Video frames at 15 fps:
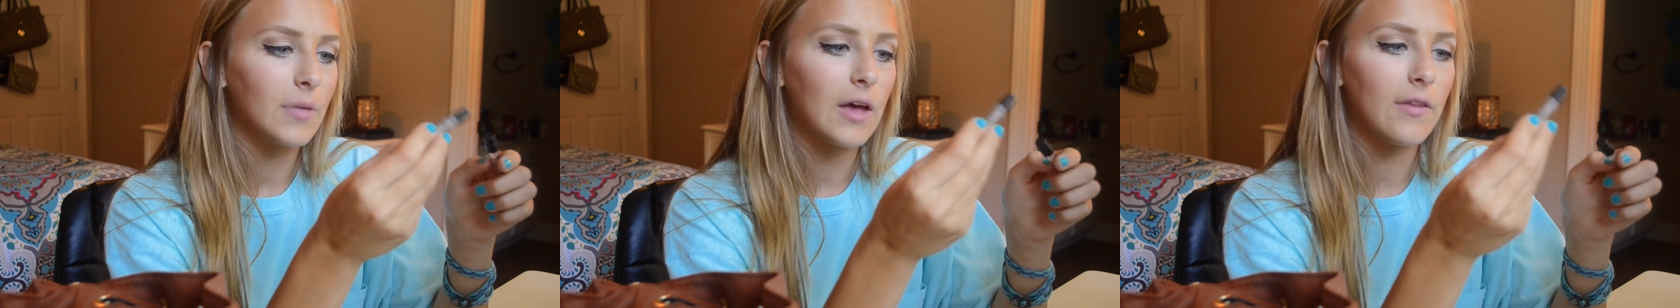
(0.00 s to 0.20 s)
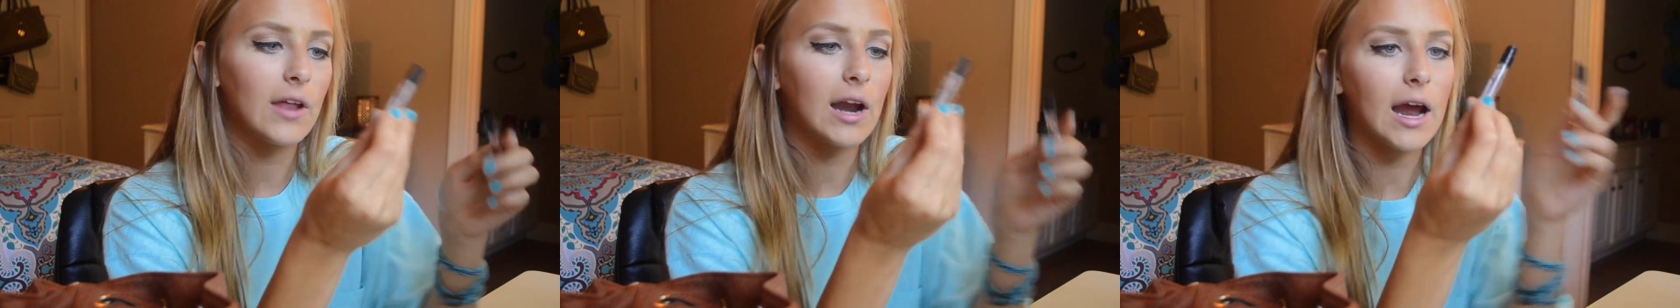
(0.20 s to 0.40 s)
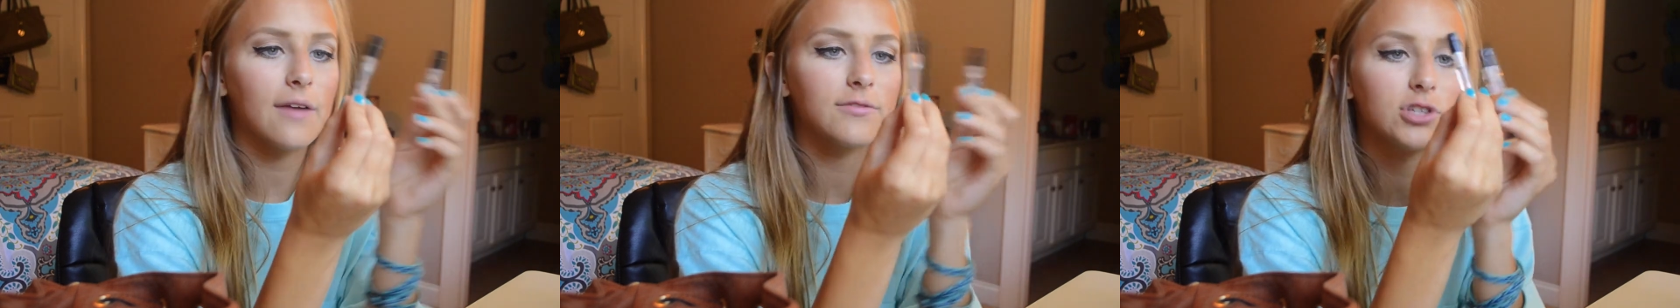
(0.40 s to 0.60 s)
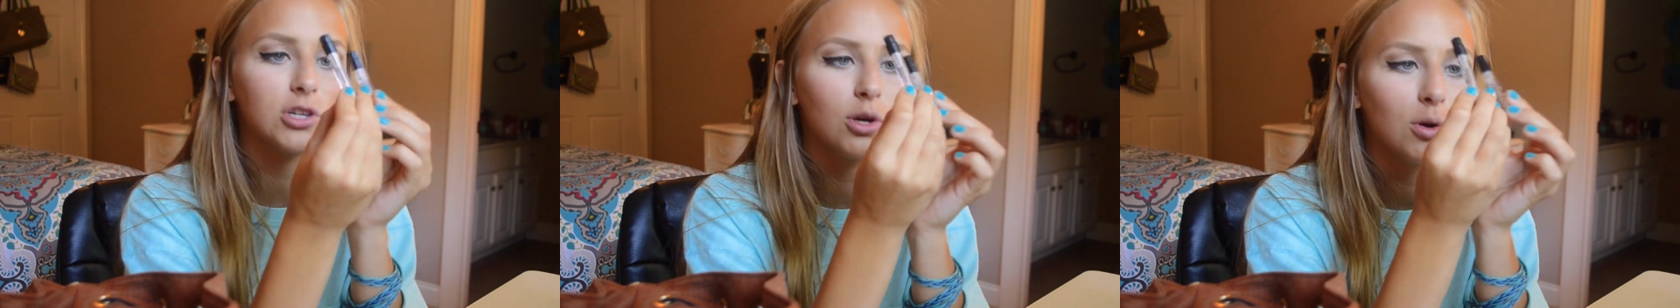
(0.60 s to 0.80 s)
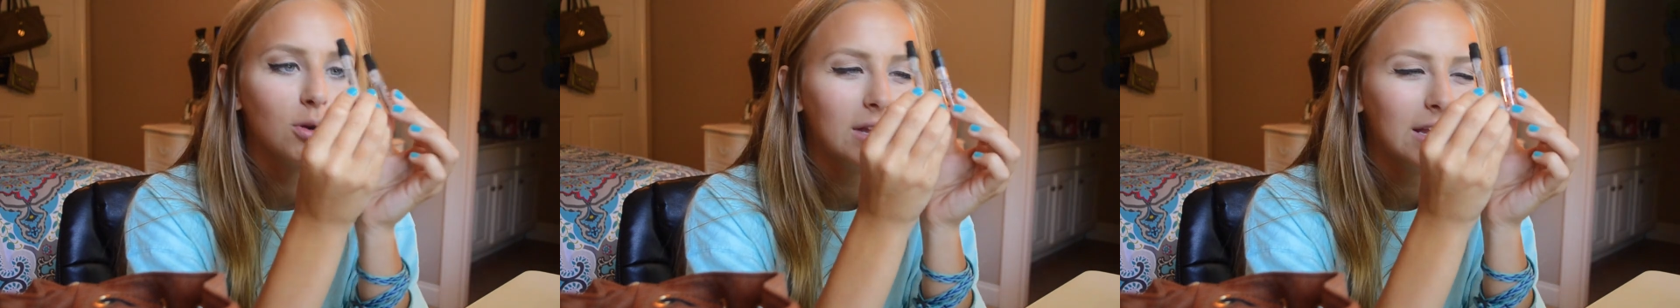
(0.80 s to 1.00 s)
and then I have
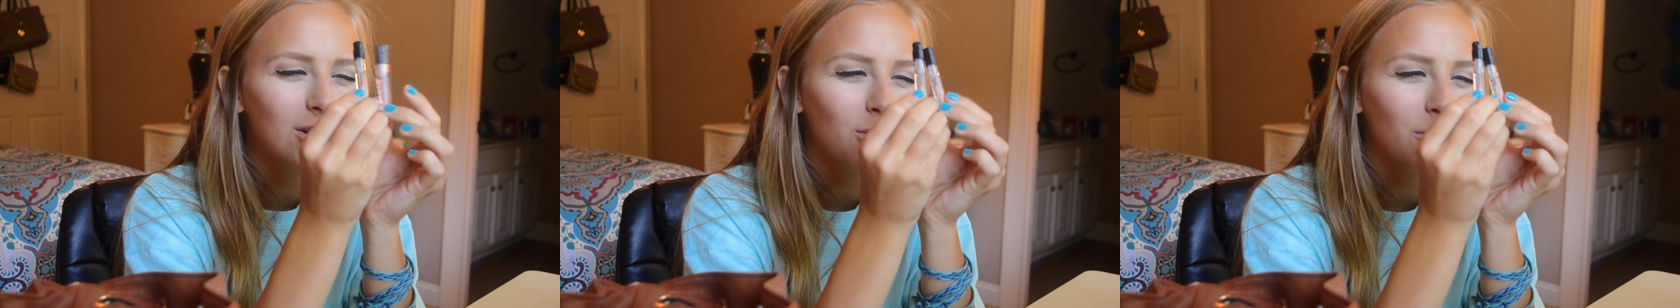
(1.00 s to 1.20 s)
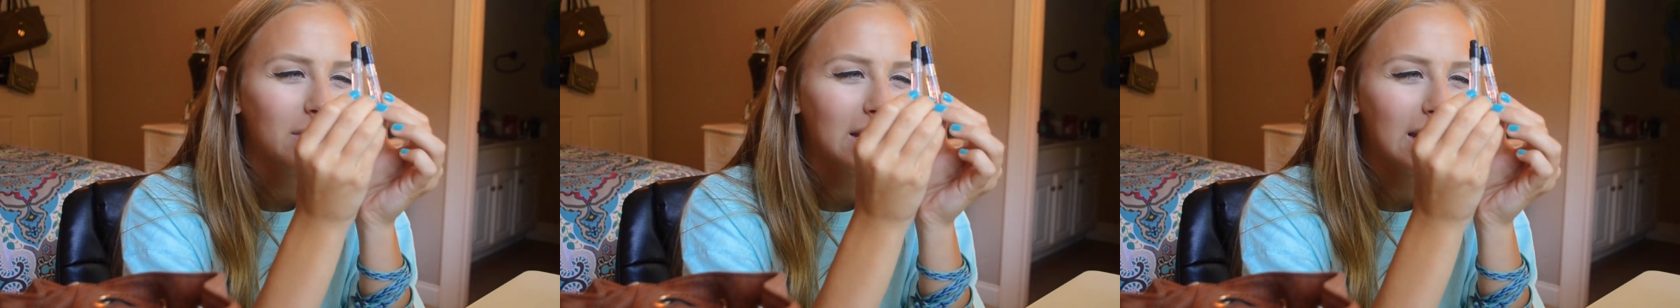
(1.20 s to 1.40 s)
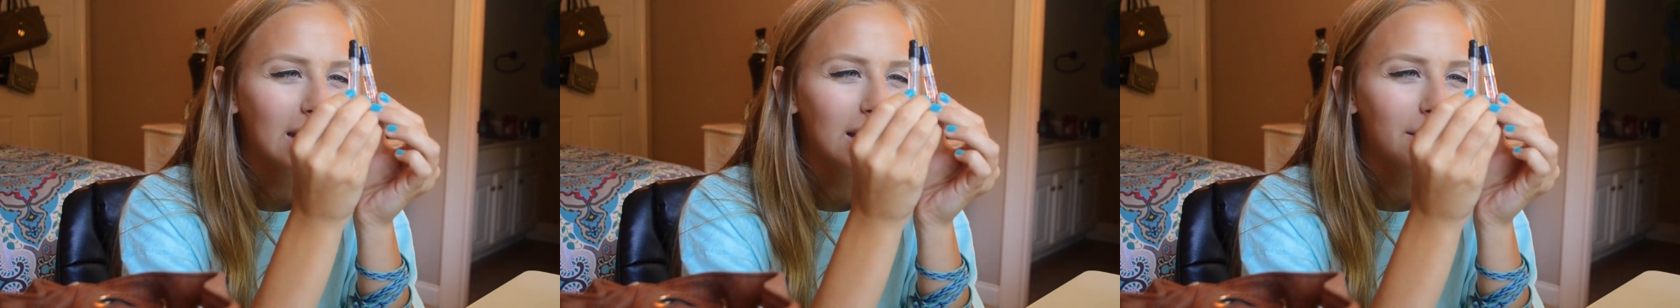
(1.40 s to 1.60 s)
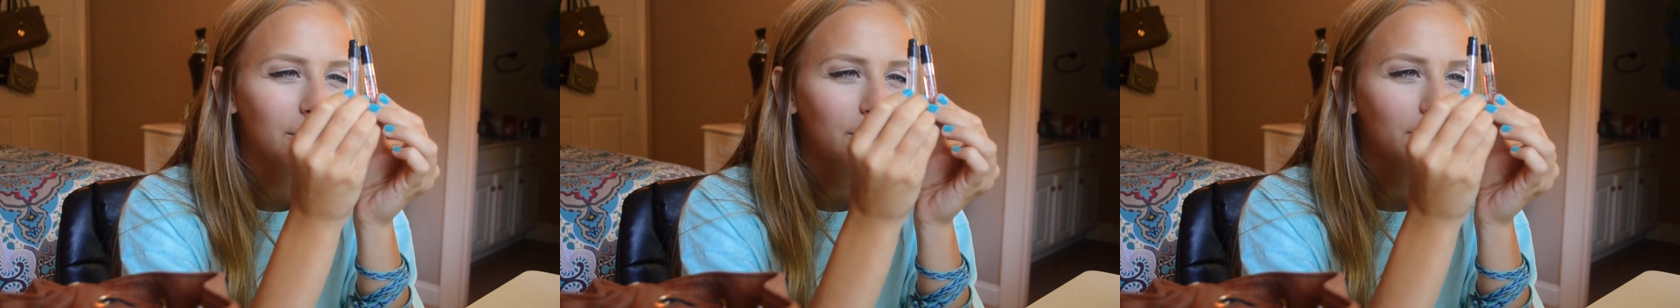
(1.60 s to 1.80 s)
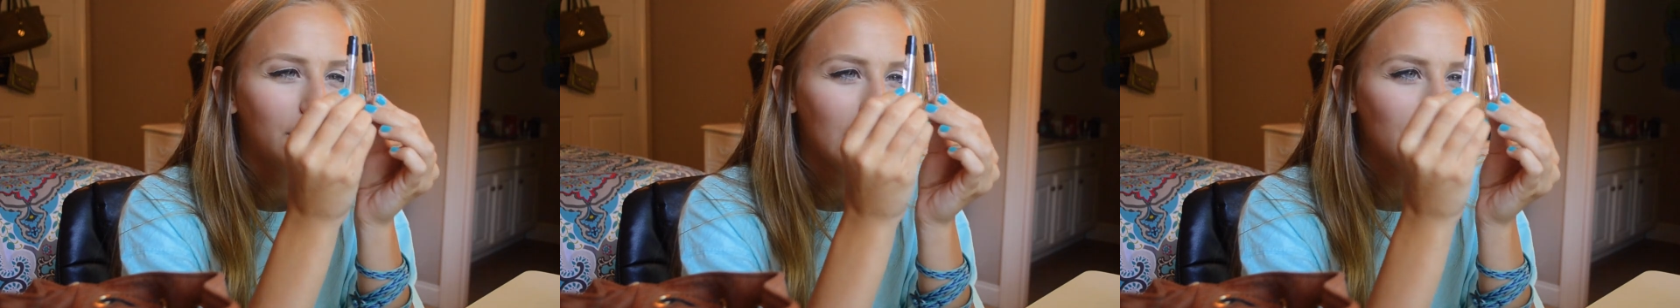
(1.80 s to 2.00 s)
two little mini
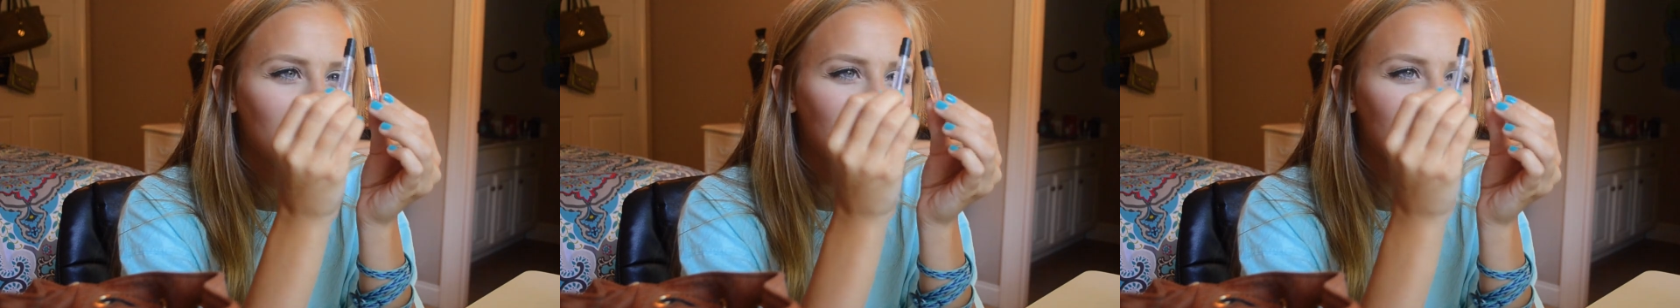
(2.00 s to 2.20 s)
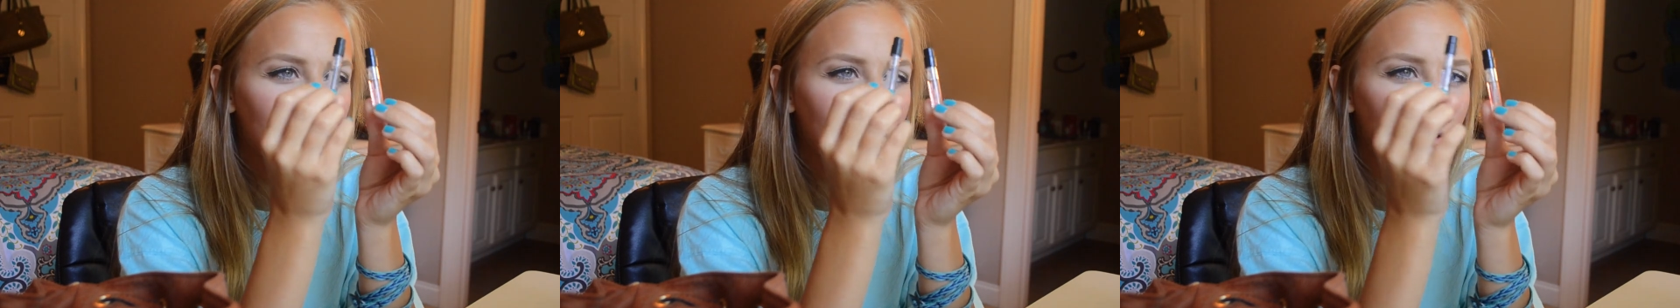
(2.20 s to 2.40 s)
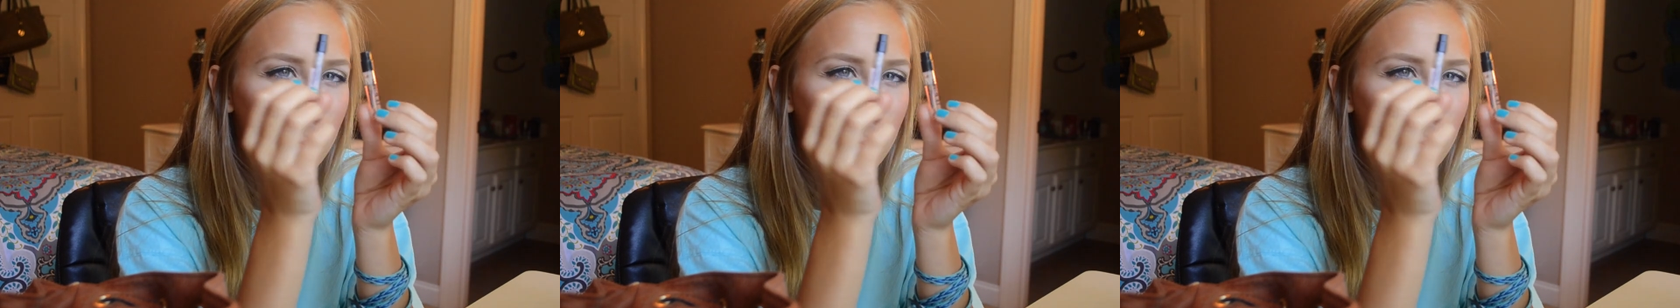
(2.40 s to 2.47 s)
baby,